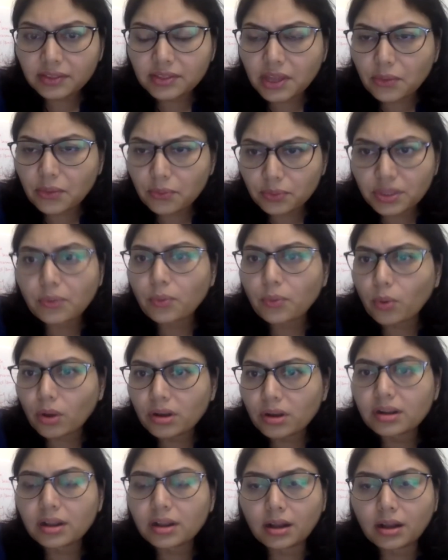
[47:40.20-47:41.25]
there
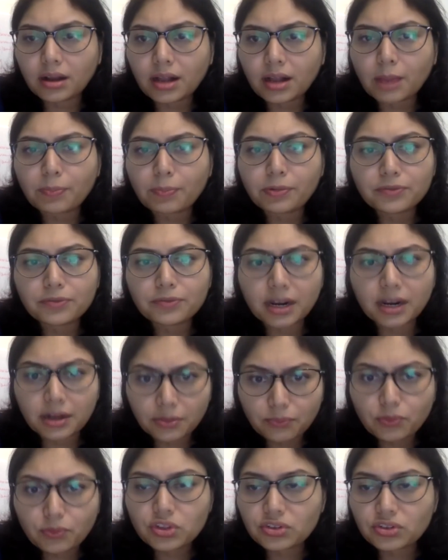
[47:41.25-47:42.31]
were a couple of
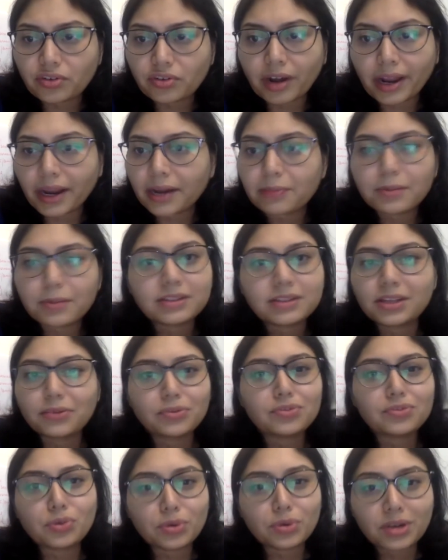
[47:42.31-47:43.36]
startups which tried, but there
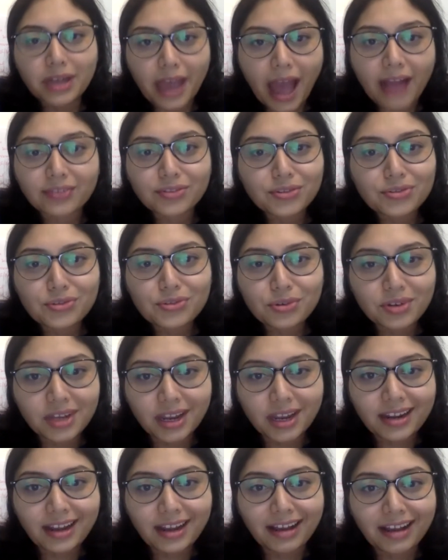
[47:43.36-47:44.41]
was no access to
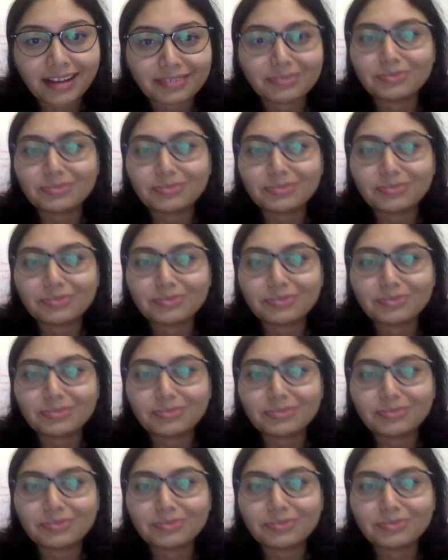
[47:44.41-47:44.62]
data.